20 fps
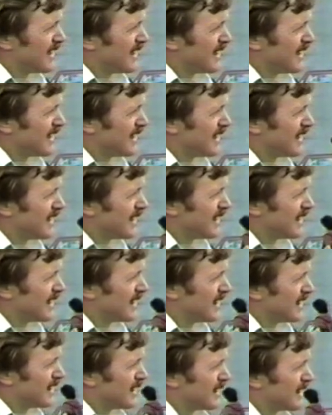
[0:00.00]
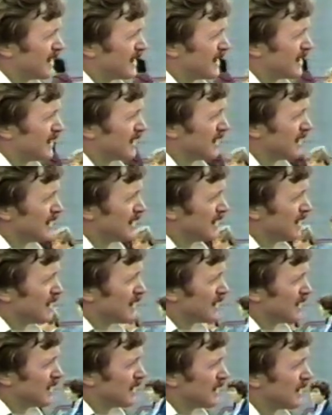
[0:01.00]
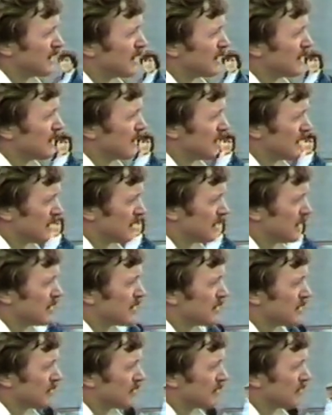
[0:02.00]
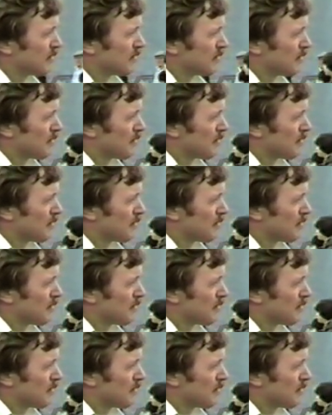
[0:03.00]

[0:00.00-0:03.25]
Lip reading: This person isn't speaking.